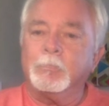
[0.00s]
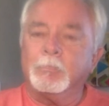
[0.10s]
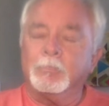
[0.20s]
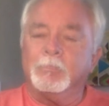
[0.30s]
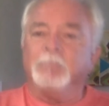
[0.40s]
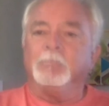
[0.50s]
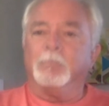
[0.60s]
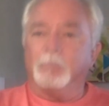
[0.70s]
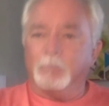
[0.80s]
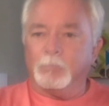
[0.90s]
You're on the road.
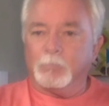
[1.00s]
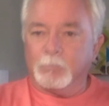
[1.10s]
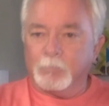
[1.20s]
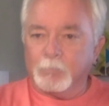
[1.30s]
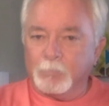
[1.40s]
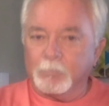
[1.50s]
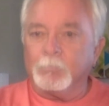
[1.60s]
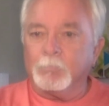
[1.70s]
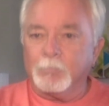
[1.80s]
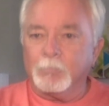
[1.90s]
You're not even
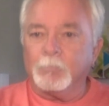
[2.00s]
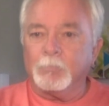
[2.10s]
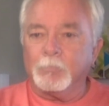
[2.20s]
you're in Texas,